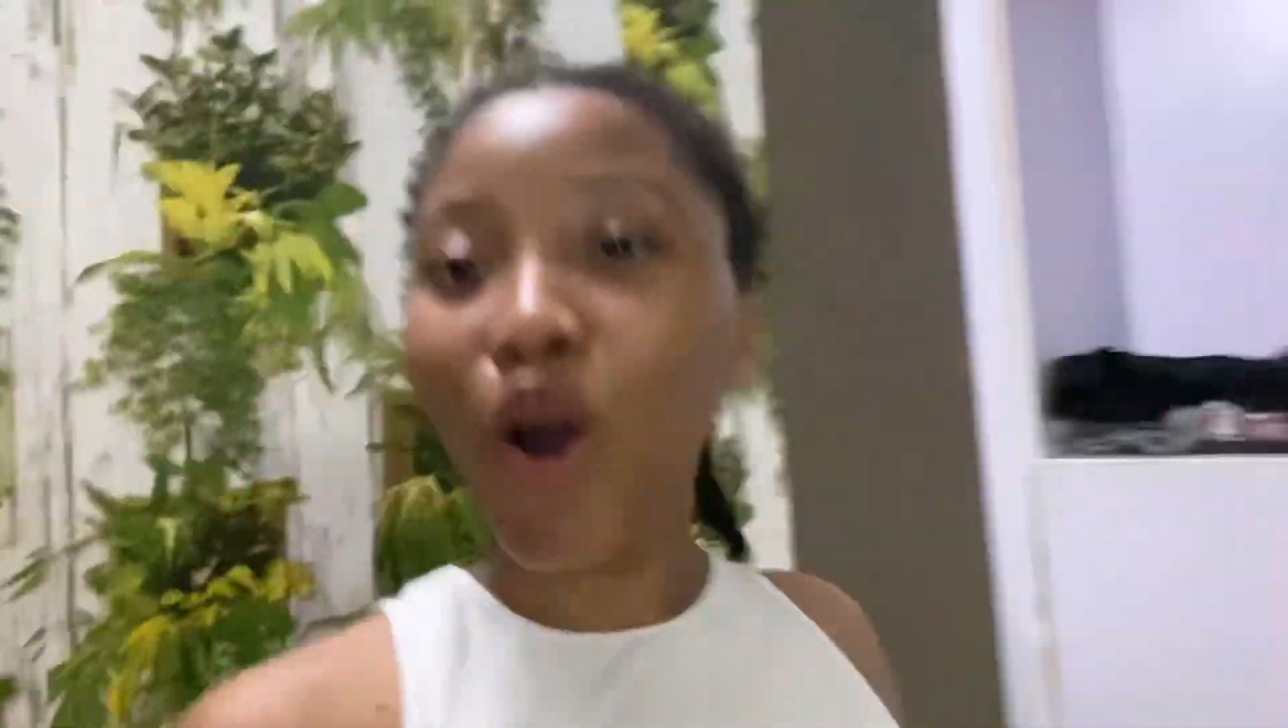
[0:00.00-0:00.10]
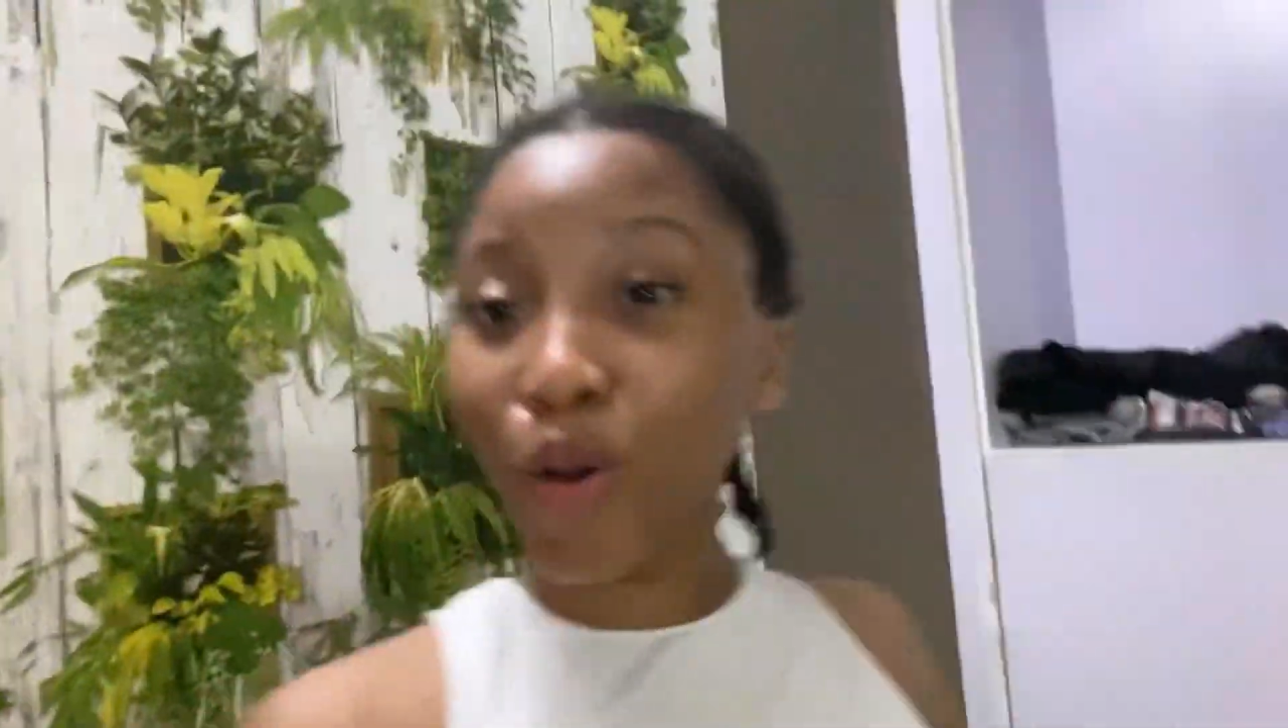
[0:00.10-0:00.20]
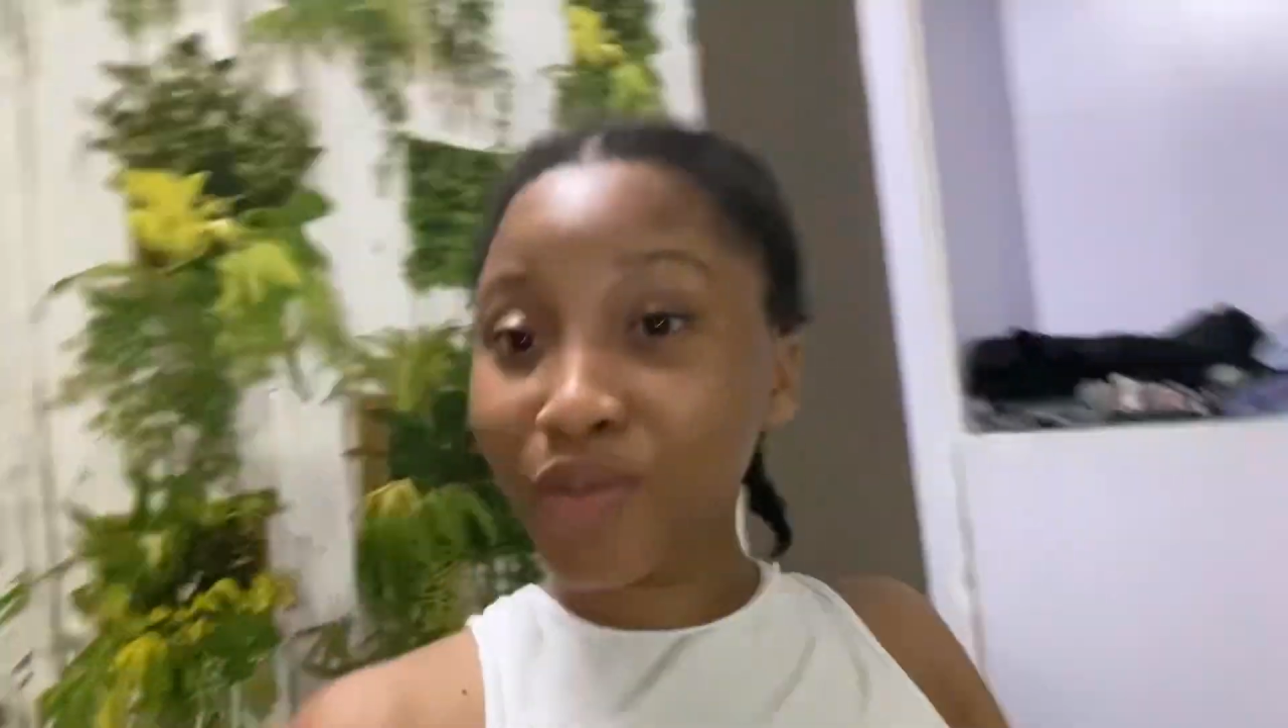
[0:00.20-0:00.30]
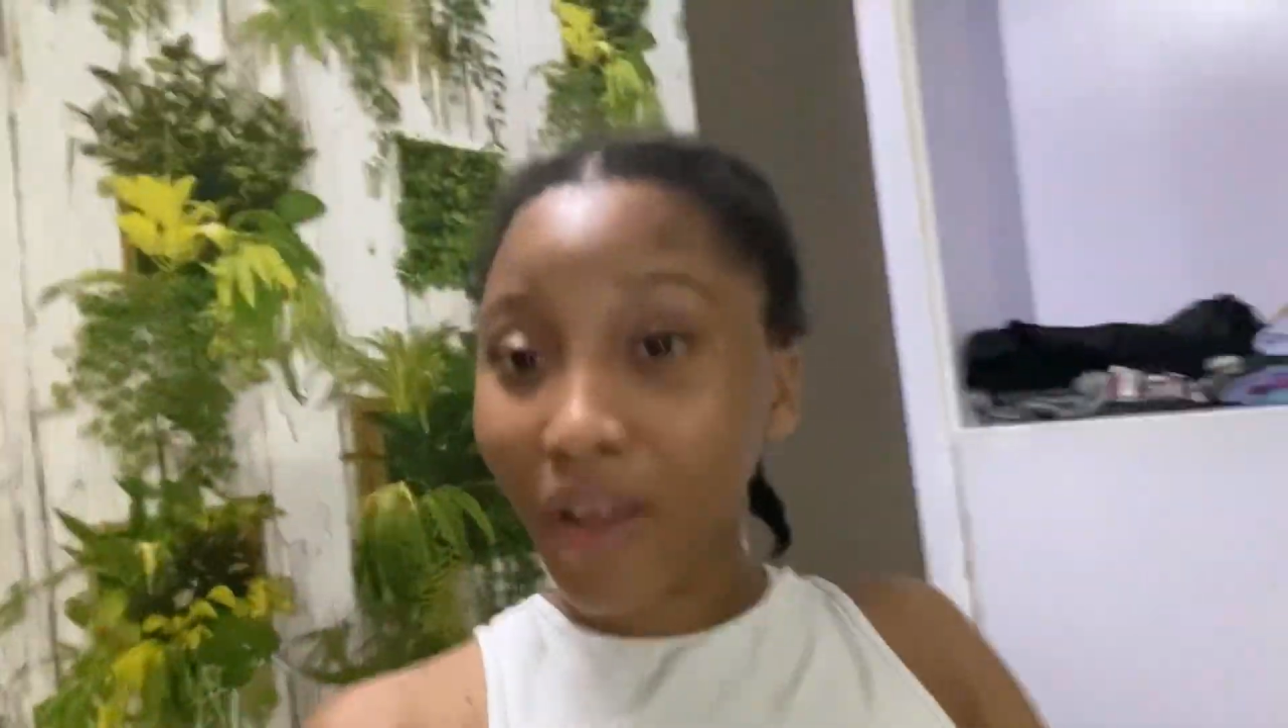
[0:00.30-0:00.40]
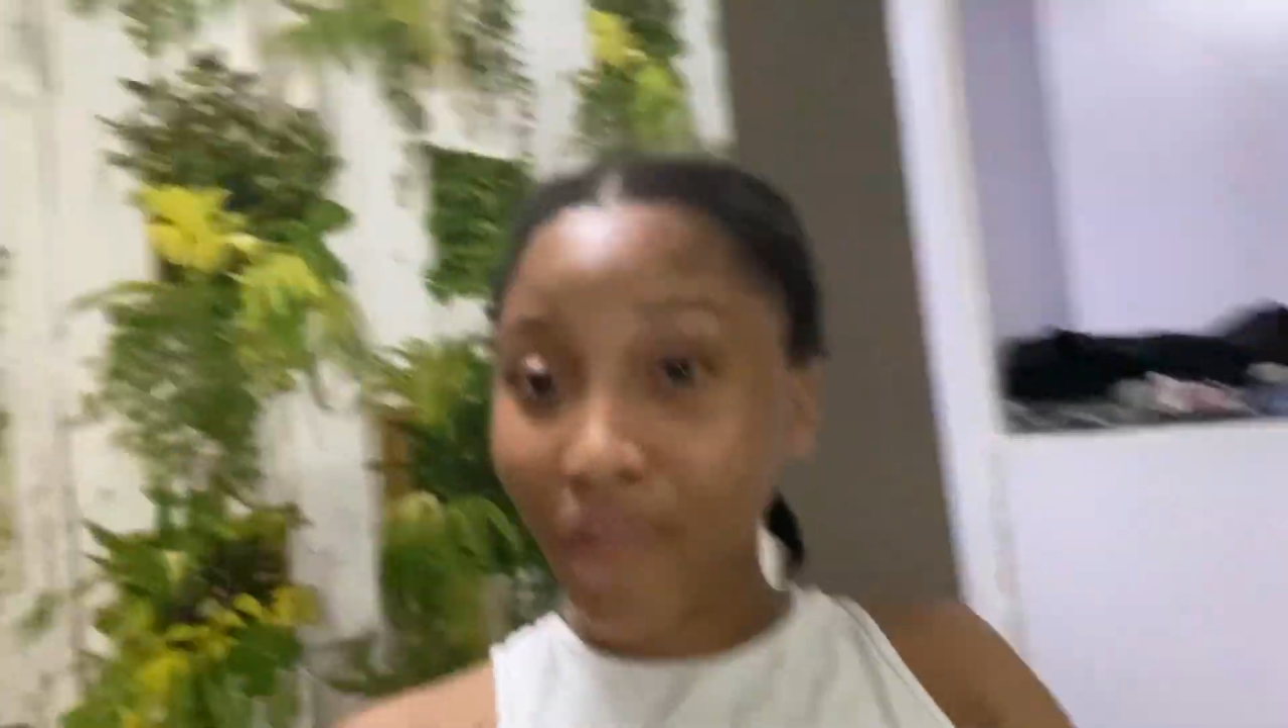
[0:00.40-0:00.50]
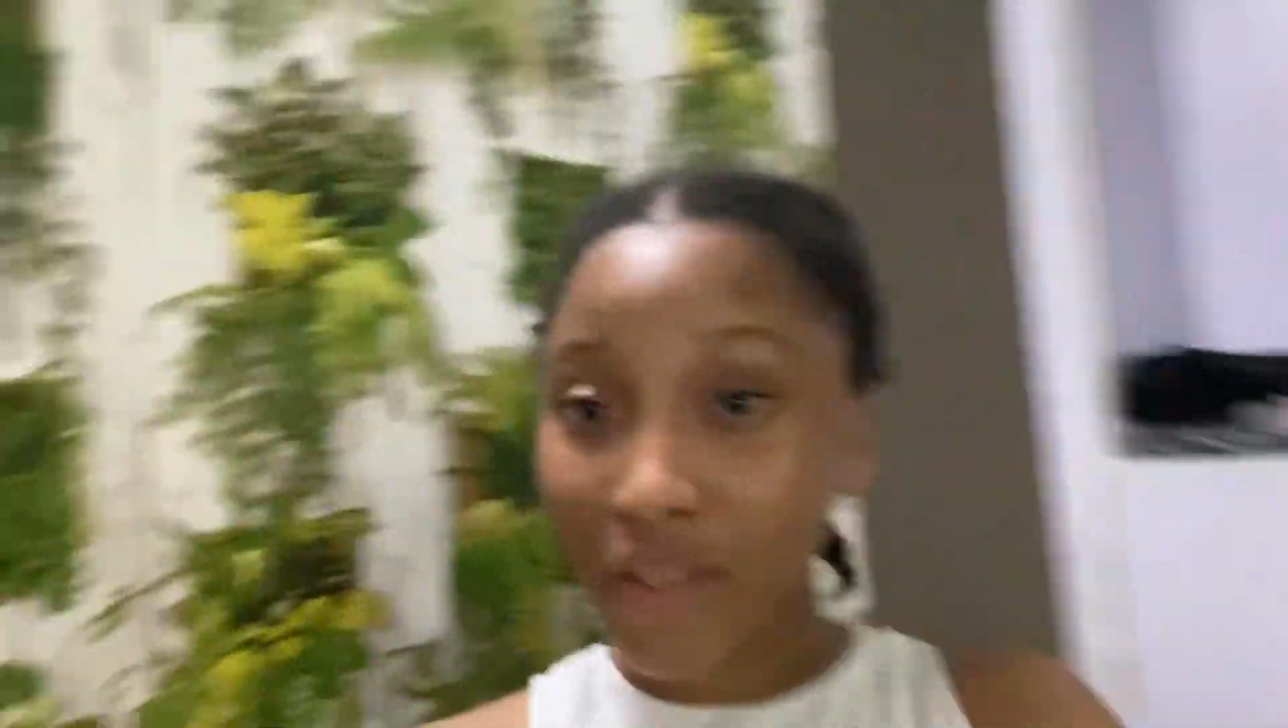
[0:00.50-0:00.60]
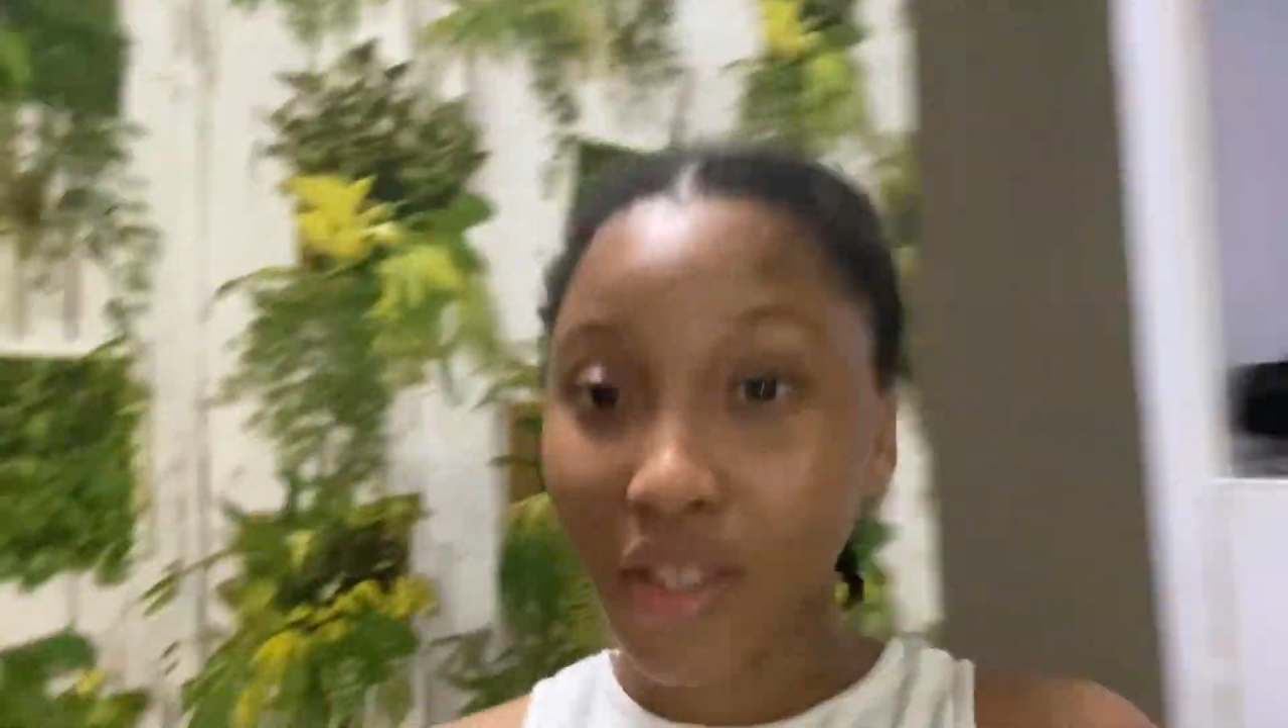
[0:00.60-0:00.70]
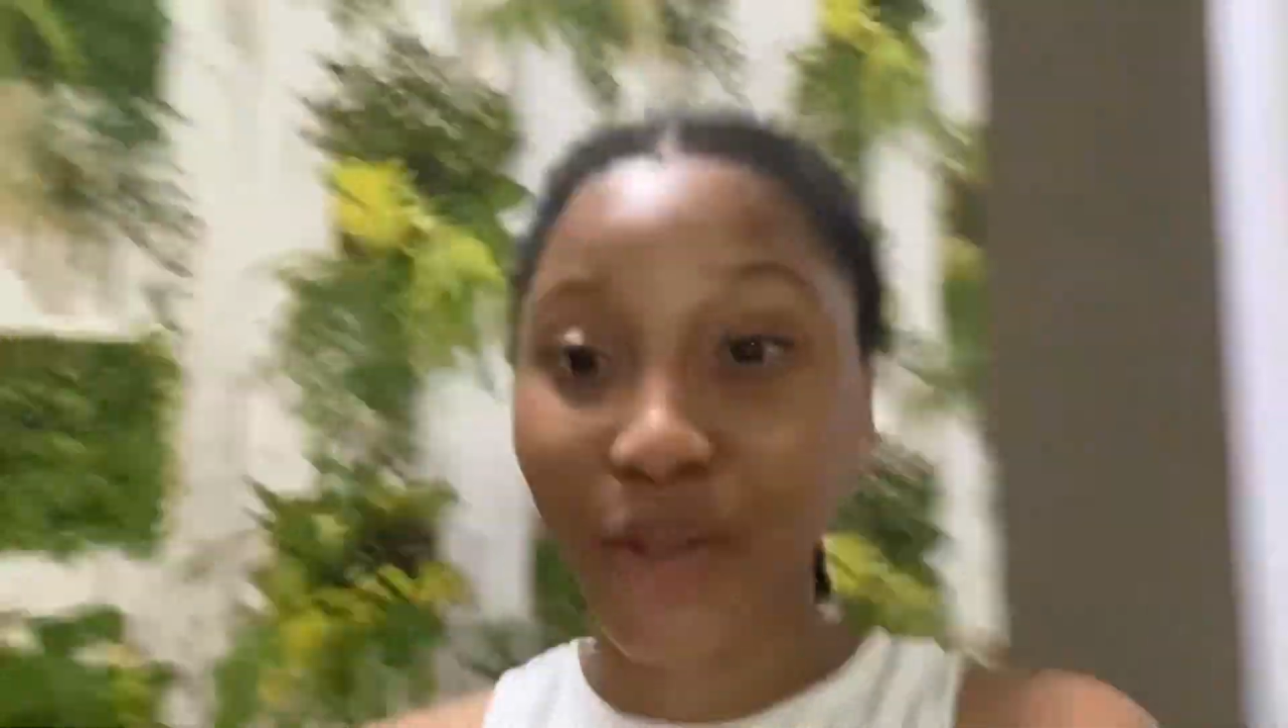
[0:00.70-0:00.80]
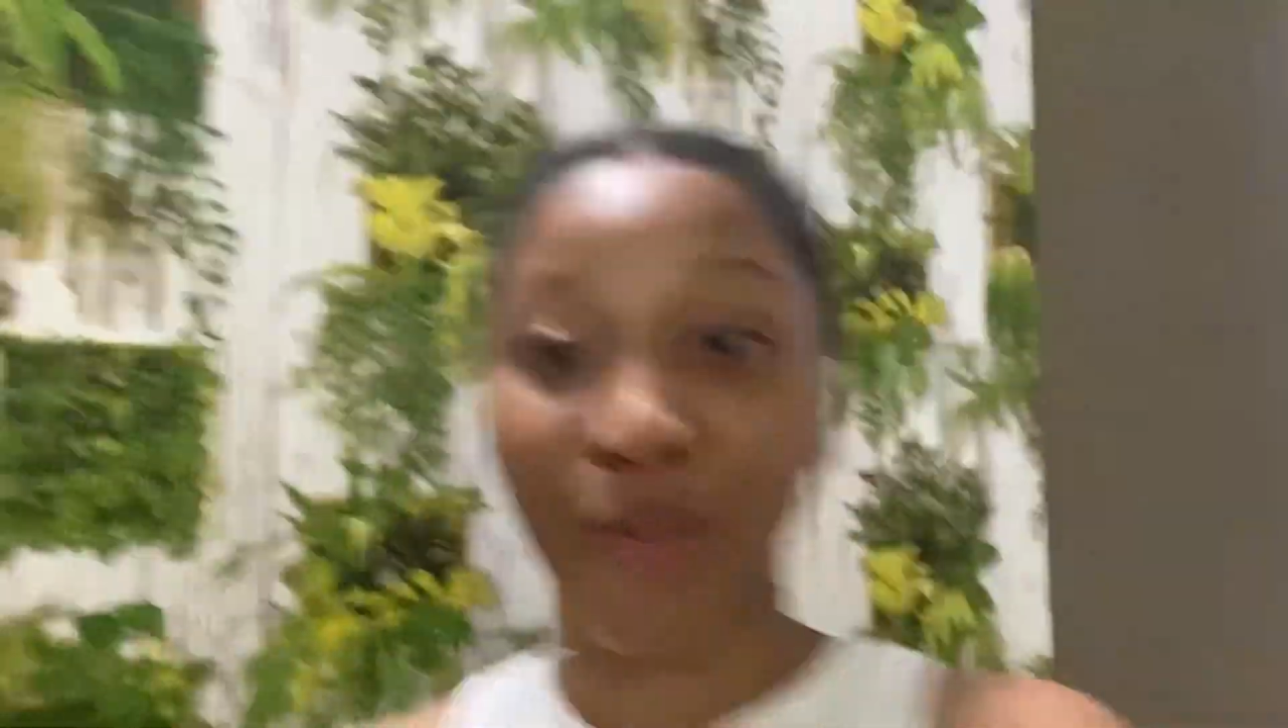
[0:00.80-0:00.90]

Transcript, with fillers: Home service is